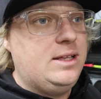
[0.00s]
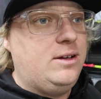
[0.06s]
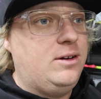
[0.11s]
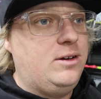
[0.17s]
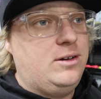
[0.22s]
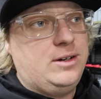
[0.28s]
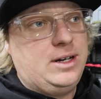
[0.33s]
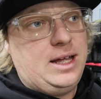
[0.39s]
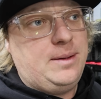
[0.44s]

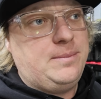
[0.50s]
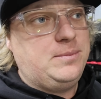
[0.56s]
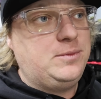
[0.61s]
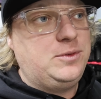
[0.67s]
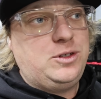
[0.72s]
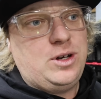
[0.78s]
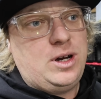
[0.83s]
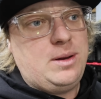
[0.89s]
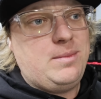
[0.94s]
on
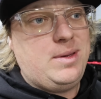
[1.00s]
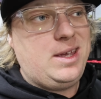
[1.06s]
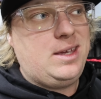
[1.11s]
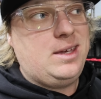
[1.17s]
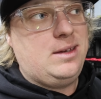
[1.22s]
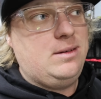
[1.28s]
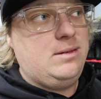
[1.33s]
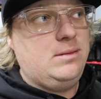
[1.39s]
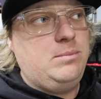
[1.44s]
trying to make
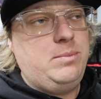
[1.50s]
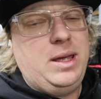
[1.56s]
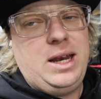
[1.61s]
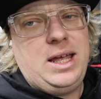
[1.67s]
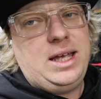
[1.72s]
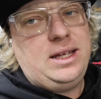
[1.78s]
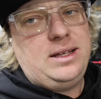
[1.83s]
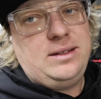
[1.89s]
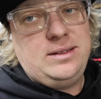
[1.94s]
it
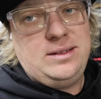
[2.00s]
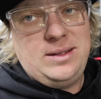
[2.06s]
better.